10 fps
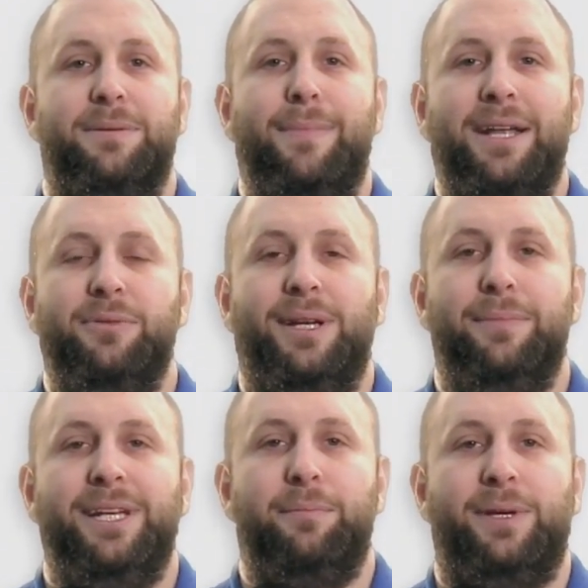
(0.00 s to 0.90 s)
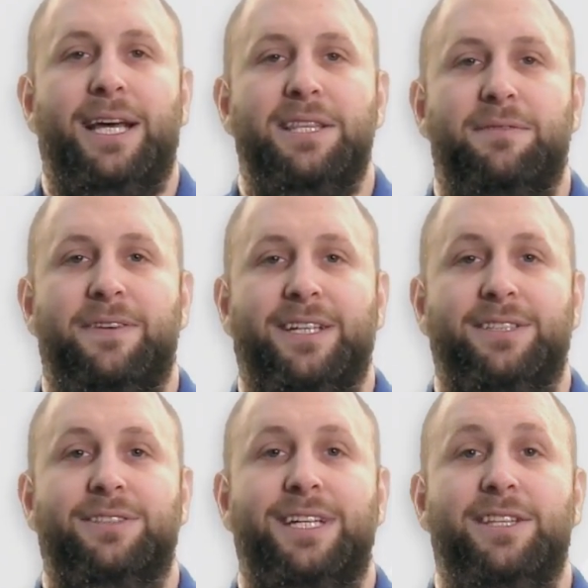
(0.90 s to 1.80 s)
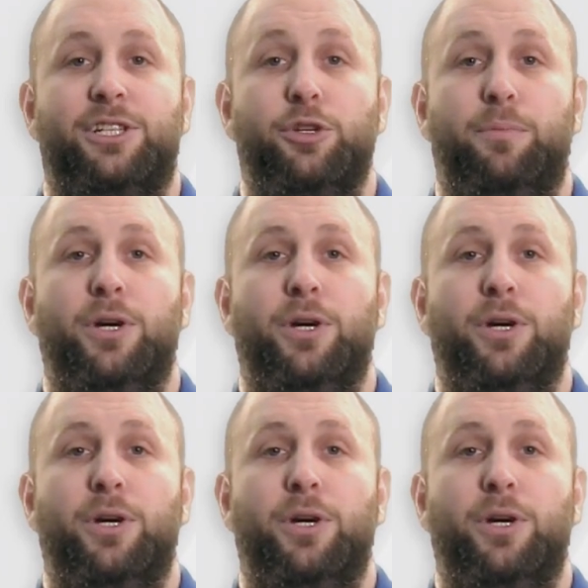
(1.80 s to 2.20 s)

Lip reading: to manually manipulate the figures in the to